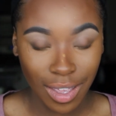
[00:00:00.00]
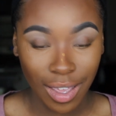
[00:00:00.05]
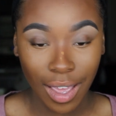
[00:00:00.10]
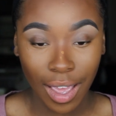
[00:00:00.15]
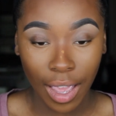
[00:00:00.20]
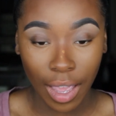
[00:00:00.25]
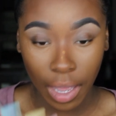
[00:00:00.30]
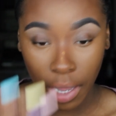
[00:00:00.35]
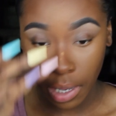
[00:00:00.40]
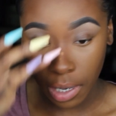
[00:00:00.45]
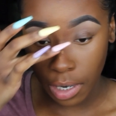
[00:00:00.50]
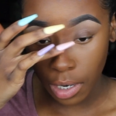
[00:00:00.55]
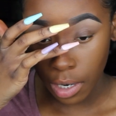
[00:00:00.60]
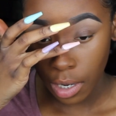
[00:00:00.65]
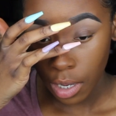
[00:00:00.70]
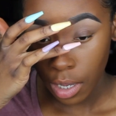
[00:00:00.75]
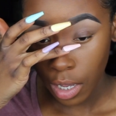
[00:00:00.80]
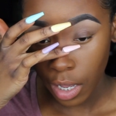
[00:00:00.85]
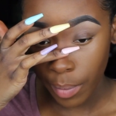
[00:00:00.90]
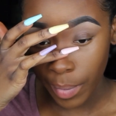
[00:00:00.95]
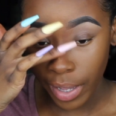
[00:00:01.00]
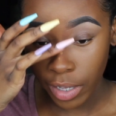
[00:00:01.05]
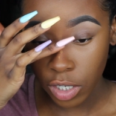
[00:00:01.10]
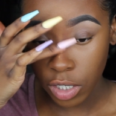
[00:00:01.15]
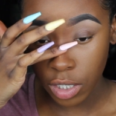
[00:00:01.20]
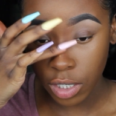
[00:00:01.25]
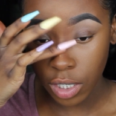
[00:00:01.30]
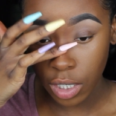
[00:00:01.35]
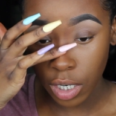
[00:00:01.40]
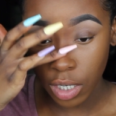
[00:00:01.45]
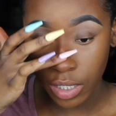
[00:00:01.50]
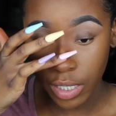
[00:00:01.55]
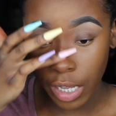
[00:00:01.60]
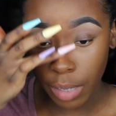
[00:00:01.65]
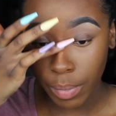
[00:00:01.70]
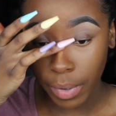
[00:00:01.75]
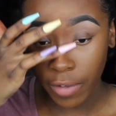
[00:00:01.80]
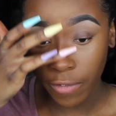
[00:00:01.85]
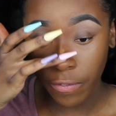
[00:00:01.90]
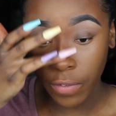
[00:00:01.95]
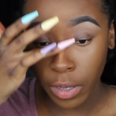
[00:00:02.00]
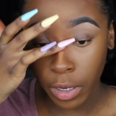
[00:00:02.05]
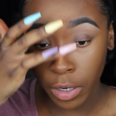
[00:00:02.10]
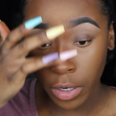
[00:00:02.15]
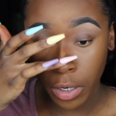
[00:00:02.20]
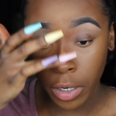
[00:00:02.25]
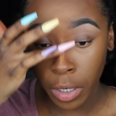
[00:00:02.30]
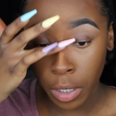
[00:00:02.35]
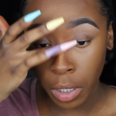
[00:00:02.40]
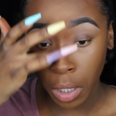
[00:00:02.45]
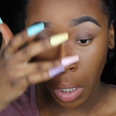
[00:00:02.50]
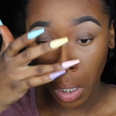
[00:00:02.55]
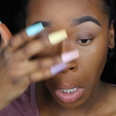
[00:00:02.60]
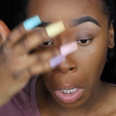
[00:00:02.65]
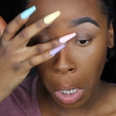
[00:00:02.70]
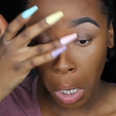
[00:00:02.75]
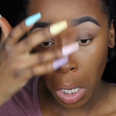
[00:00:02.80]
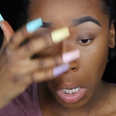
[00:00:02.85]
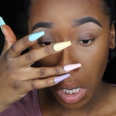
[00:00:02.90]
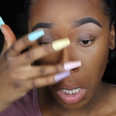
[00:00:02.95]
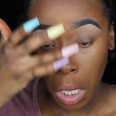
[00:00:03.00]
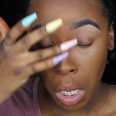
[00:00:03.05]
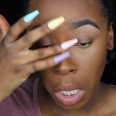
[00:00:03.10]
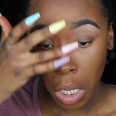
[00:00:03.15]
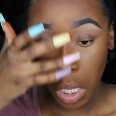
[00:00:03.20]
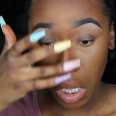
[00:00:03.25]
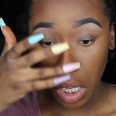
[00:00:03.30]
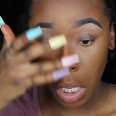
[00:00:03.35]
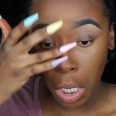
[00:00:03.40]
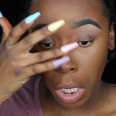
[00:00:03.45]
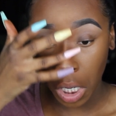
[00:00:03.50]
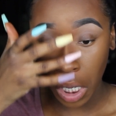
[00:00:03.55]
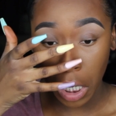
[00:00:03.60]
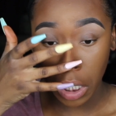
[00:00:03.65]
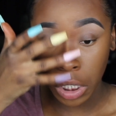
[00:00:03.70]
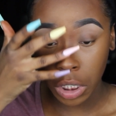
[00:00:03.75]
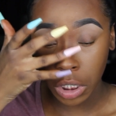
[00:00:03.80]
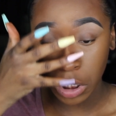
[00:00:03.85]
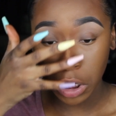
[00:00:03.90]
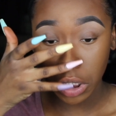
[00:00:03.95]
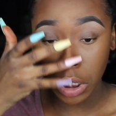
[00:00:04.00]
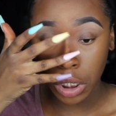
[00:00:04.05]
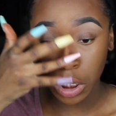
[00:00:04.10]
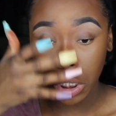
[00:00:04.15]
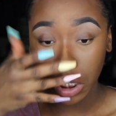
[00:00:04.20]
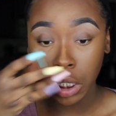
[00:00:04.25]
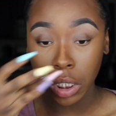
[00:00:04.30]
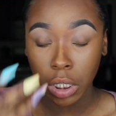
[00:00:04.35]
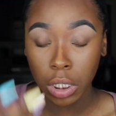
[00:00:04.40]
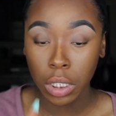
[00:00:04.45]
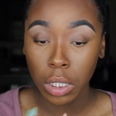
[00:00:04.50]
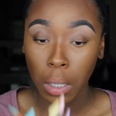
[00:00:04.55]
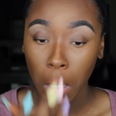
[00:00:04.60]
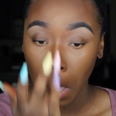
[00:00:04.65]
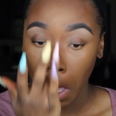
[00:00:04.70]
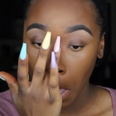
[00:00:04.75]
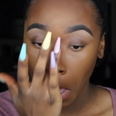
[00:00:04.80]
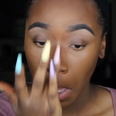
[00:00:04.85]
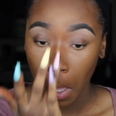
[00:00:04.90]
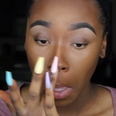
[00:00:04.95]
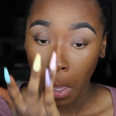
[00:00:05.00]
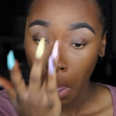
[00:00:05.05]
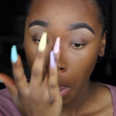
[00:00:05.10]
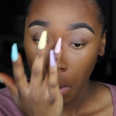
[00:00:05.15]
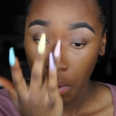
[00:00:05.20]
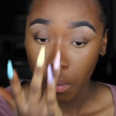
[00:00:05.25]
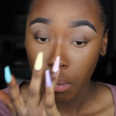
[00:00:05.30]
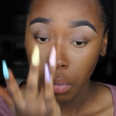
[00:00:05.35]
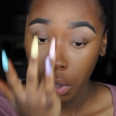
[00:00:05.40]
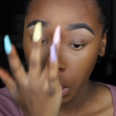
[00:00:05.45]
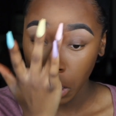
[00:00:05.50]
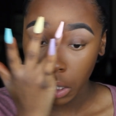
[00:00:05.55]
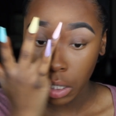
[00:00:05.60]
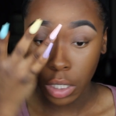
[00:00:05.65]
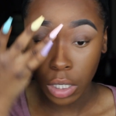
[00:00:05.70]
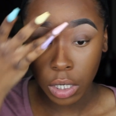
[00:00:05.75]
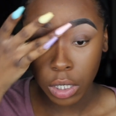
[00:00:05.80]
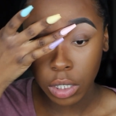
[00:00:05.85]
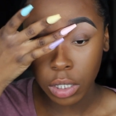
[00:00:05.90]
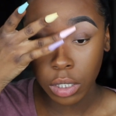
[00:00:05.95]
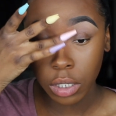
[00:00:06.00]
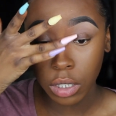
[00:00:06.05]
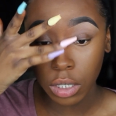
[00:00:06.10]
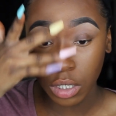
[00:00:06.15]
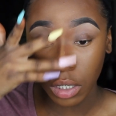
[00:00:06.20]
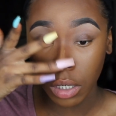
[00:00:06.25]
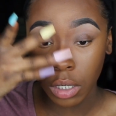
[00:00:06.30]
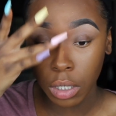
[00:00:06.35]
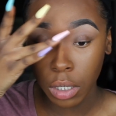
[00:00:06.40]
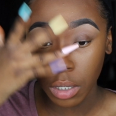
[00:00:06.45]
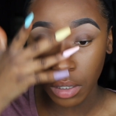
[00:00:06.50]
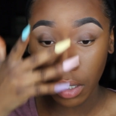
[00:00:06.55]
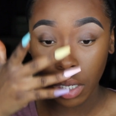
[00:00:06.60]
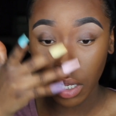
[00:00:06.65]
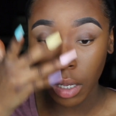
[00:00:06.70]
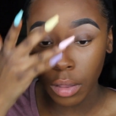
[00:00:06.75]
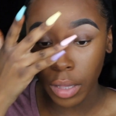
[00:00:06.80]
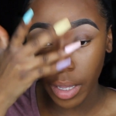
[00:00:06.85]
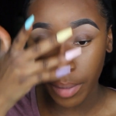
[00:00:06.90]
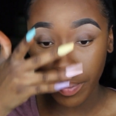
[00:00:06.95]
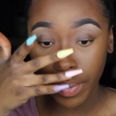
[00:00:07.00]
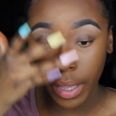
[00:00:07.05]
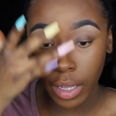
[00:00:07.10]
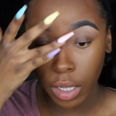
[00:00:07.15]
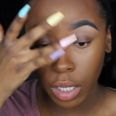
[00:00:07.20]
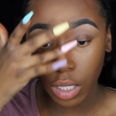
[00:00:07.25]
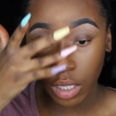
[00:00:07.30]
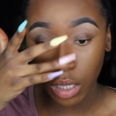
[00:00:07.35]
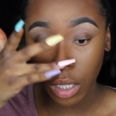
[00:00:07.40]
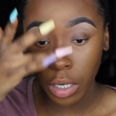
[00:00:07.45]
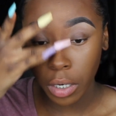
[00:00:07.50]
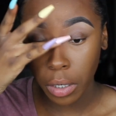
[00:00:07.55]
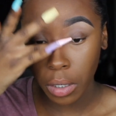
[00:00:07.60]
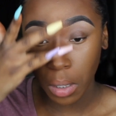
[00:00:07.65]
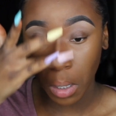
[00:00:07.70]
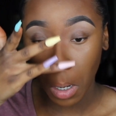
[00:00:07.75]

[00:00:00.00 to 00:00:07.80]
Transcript: and I'm actually just gonna take my finger and kind of just blend get that back in there.